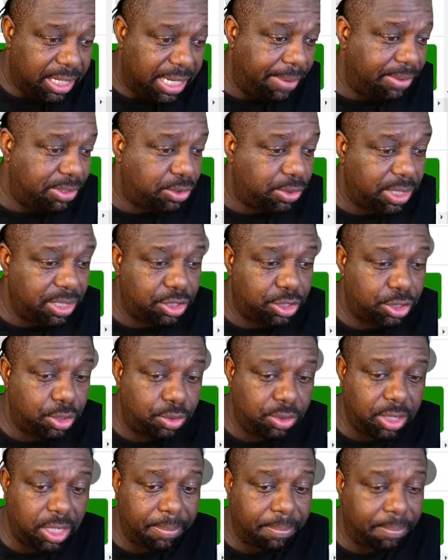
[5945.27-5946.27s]
Gary Trent
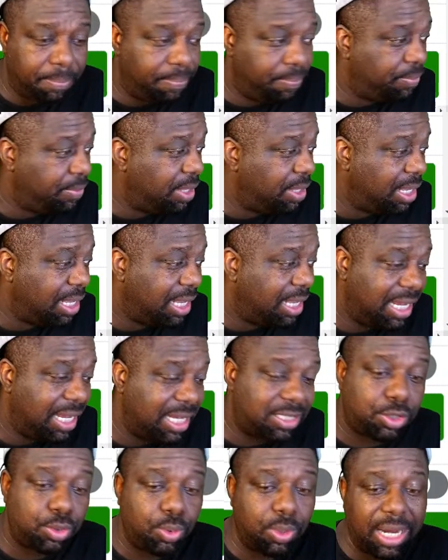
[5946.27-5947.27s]
Jr.
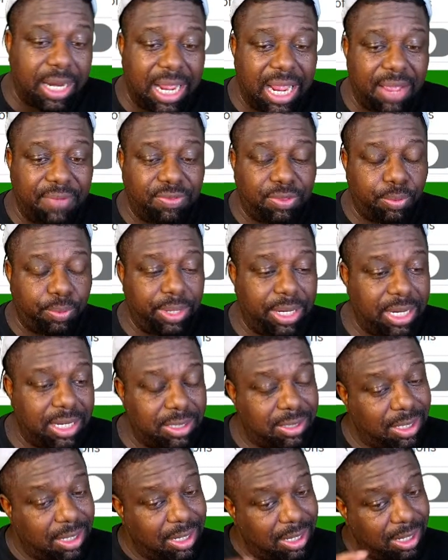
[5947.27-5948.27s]
His 2.5
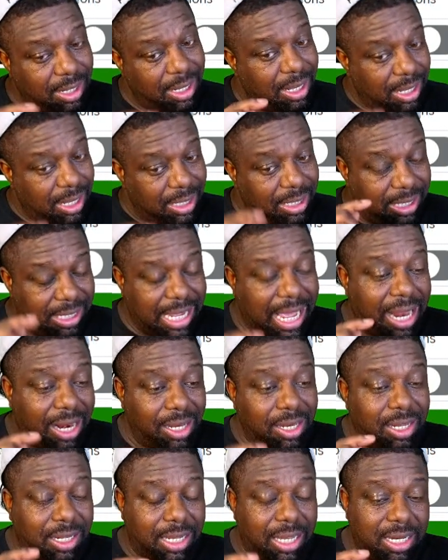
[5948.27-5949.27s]
threes. You
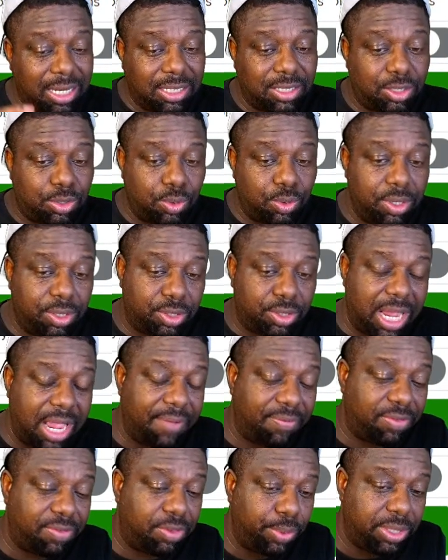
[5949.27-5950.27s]
gotta look at his
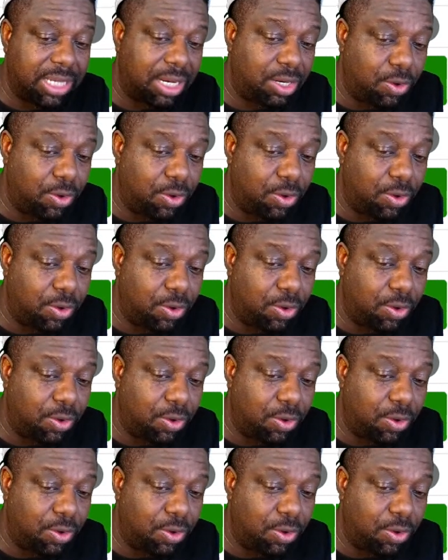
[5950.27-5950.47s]
2.5 threes.